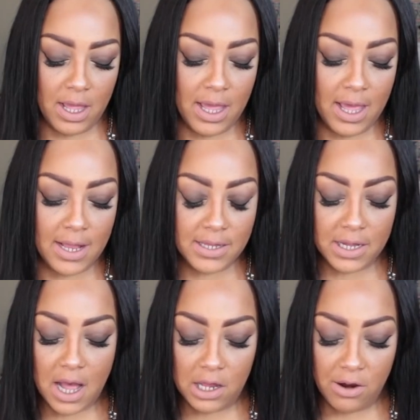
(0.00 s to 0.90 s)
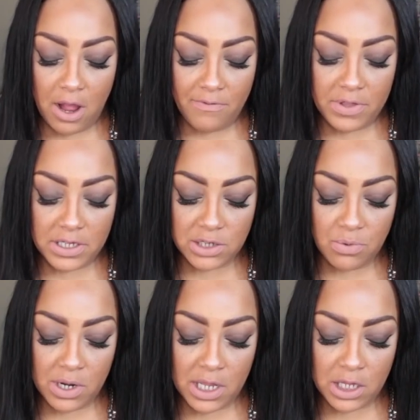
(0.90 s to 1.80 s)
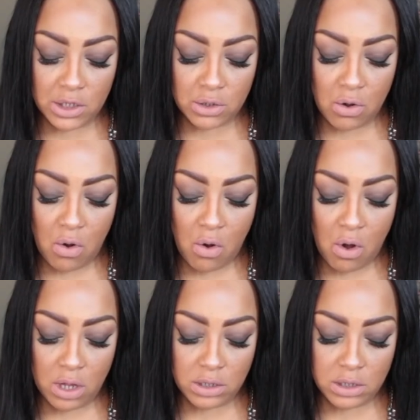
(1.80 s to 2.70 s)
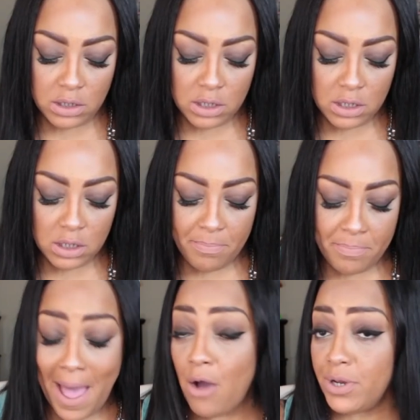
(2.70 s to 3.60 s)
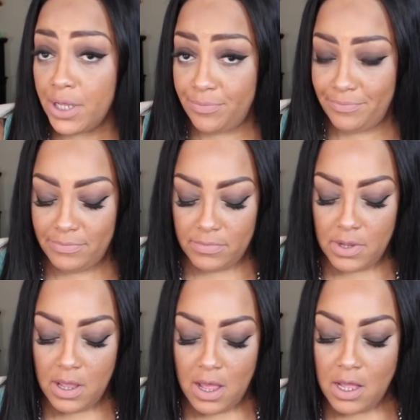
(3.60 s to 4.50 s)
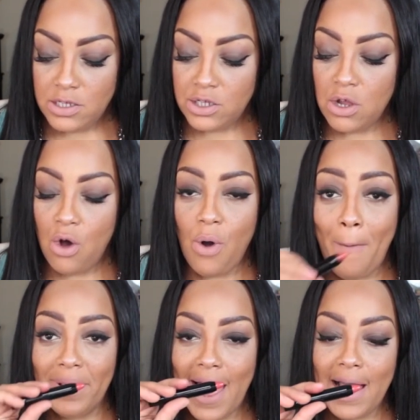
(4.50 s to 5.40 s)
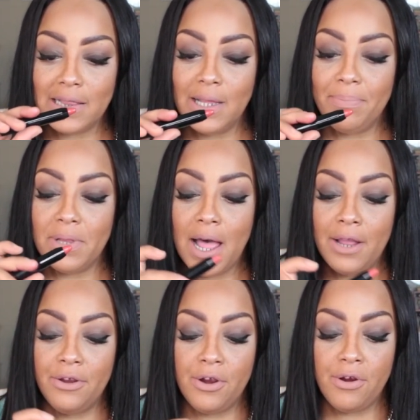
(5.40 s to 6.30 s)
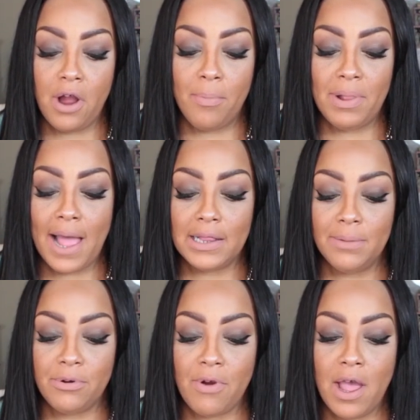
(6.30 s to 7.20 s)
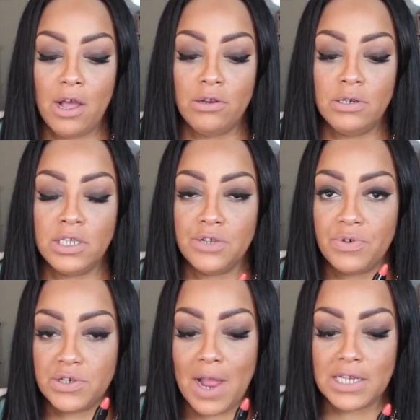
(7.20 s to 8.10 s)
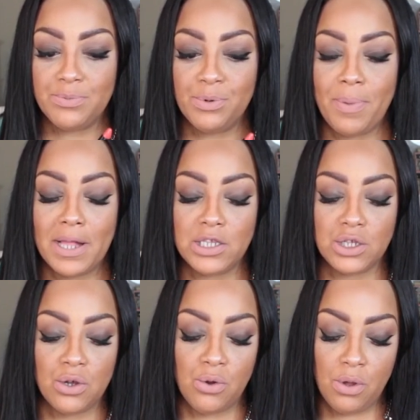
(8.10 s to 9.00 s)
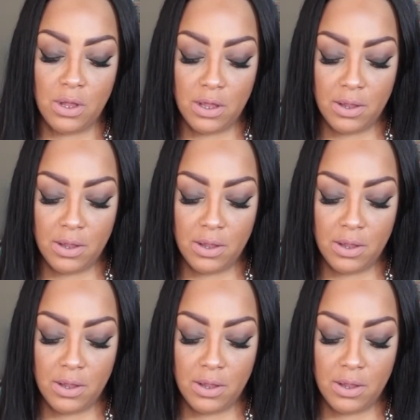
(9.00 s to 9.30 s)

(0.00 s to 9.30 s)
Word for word: and the color of this one is called Pouty. So a black lip liner, a black lip crown. It's a retractable pencil.